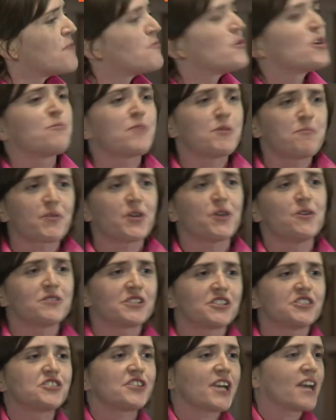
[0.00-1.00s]
and will be
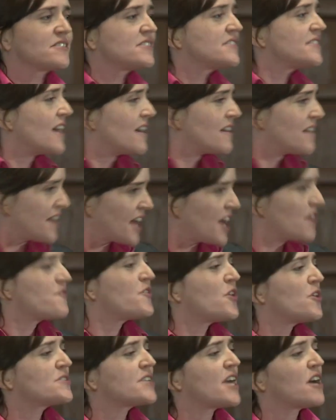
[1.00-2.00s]
booed and shouted down, and I've
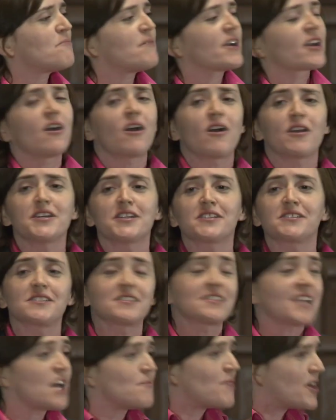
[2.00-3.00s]
no doubt my colleagues the
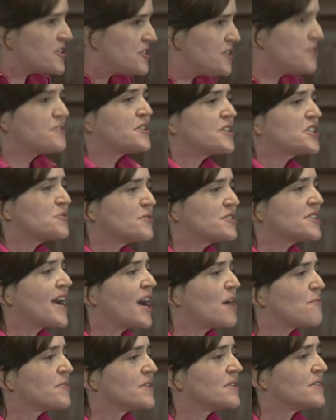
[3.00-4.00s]
same. I knew this would
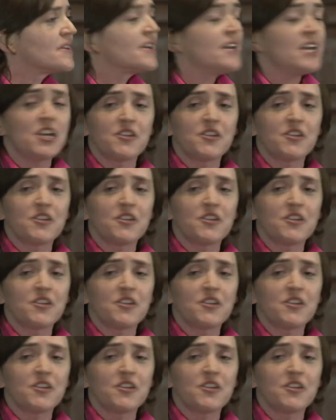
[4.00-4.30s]
happen.